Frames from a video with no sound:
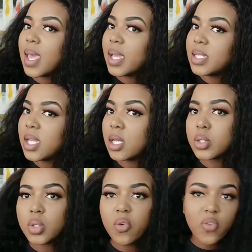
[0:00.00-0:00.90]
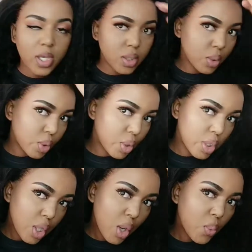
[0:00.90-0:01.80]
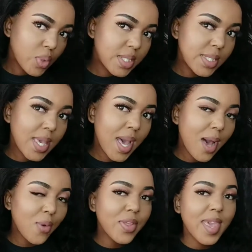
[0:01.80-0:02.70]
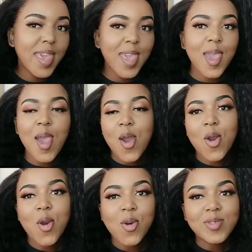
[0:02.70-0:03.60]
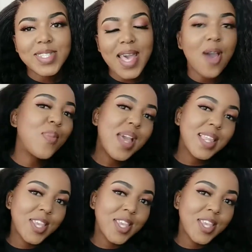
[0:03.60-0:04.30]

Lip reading: And yeah, so far so good. We'll see how the hair holds up.